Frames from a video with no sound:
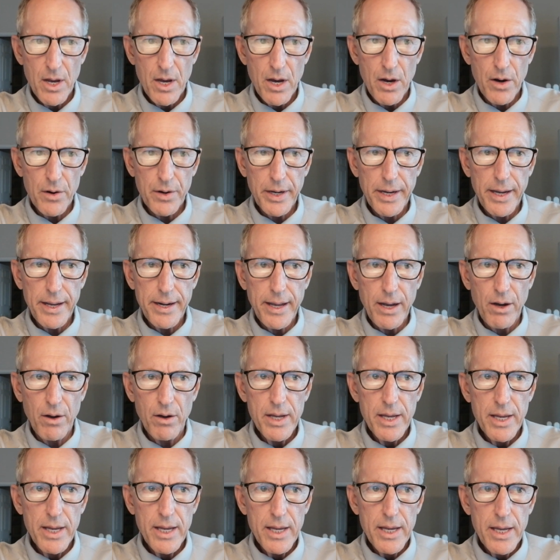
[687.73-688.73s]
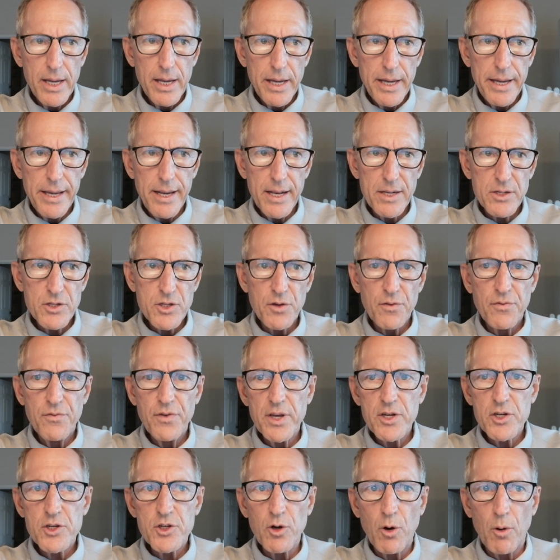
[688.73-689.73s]
Okay, now, in its
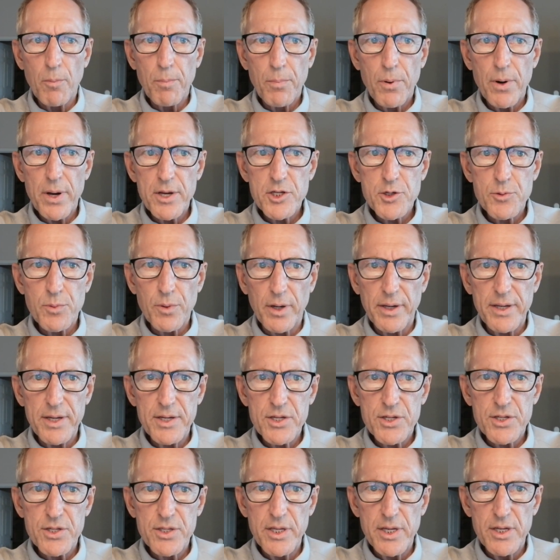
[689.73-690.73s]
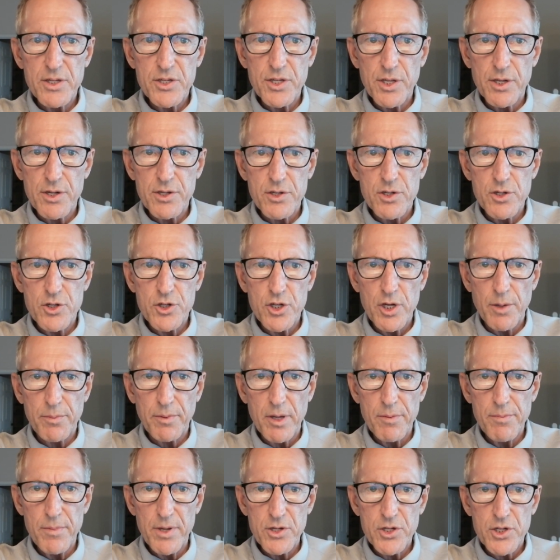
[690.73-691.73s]
official press release, the Citizenship
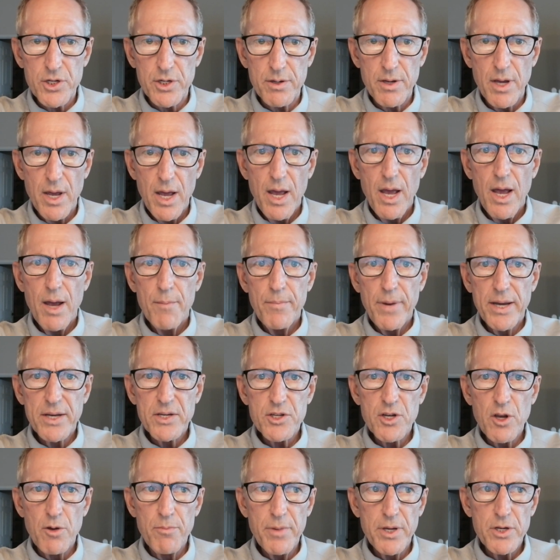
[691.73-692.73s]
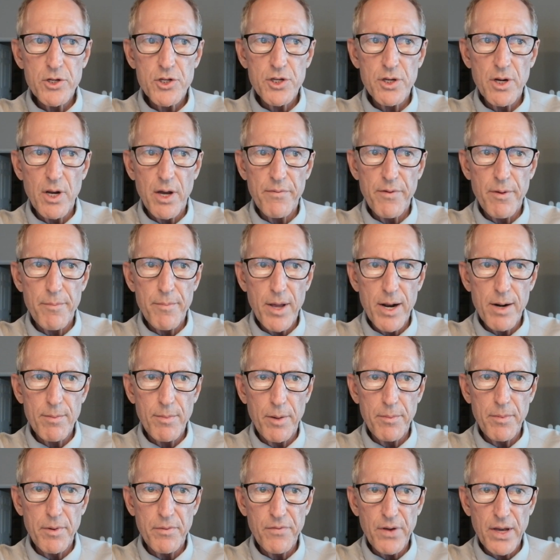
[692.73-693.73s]
Commission makes no mention of a
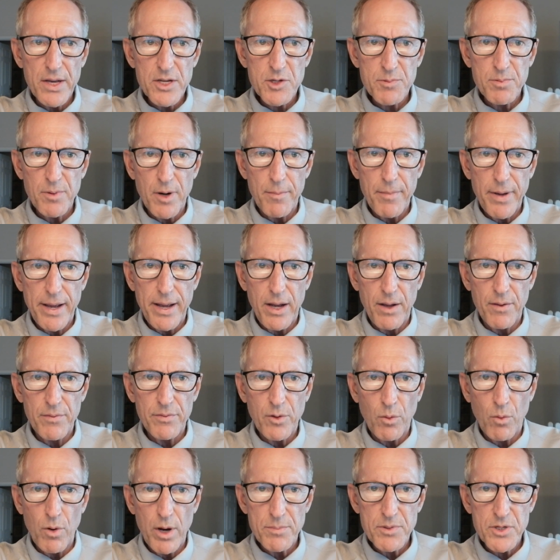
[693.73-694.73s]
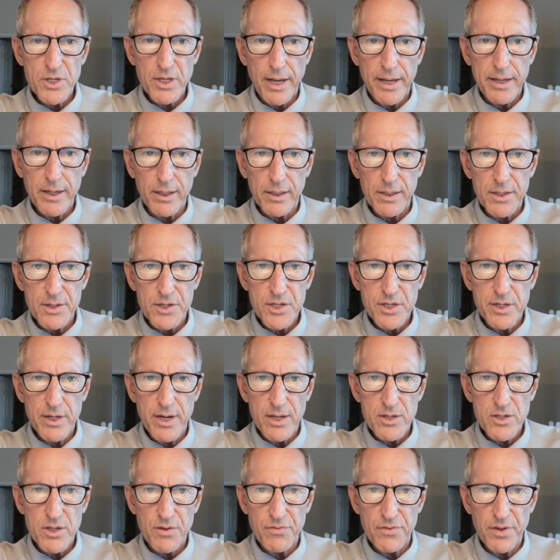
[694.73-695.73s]
minimum investment amount. The website listed
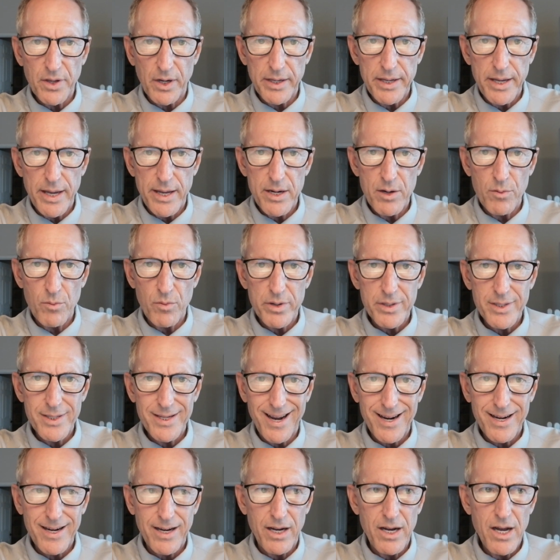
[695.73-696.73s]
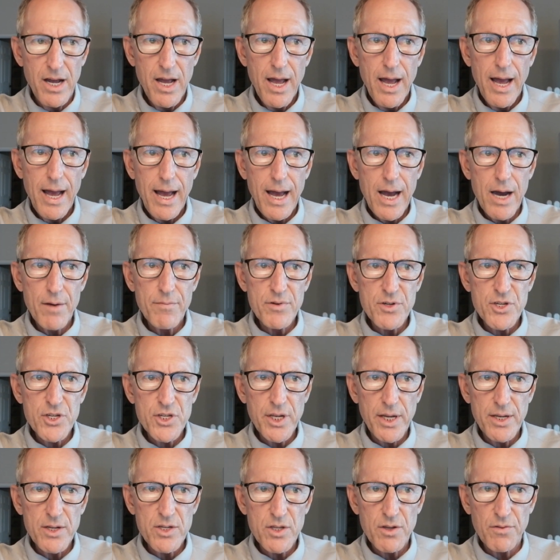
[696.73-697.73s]
as affiliated with NACA, however,
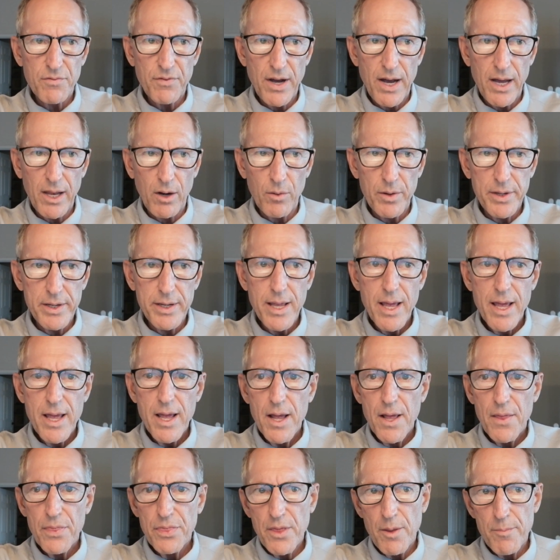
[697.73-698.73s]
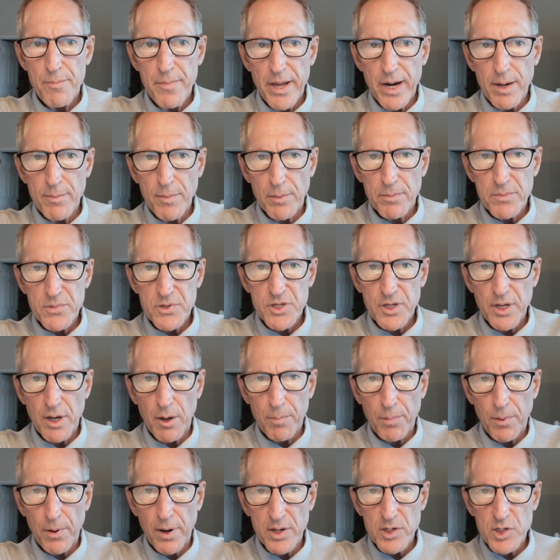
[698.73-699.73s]
states the following: the minimum
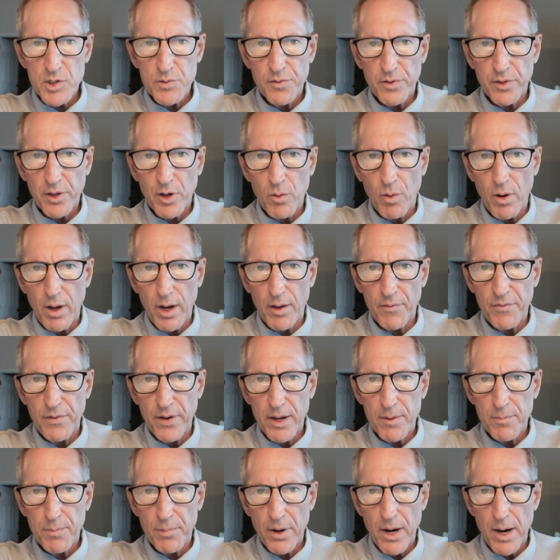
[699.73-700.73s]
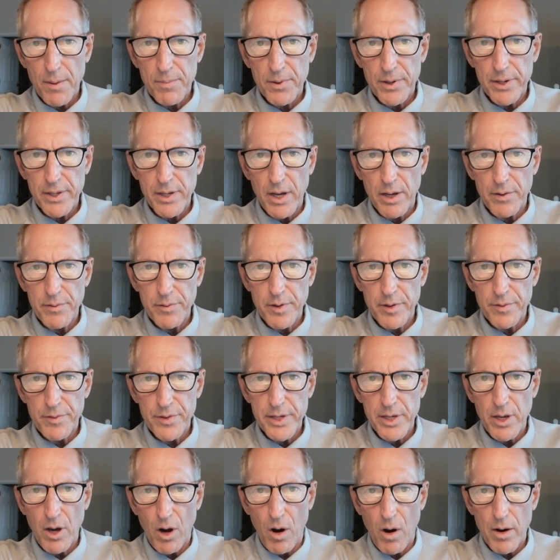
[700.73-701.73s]
sale price for the qualifying property under
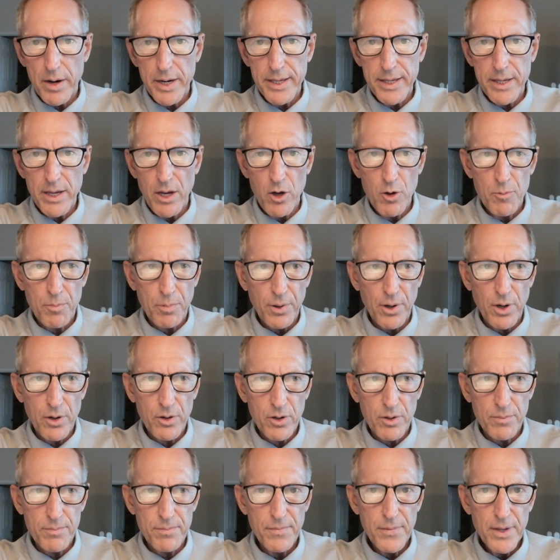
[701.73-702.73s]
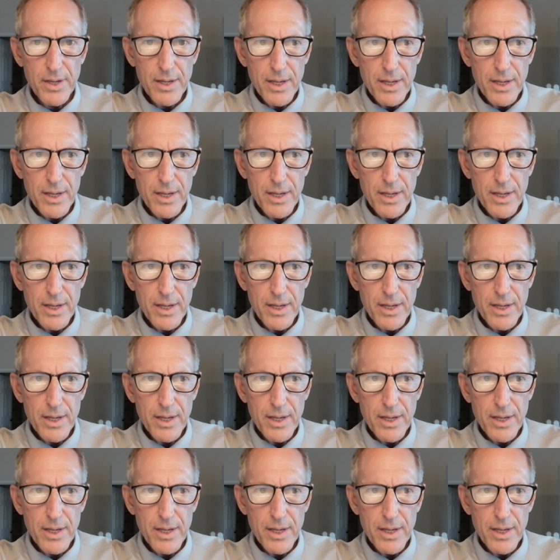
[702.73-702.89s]
the REO program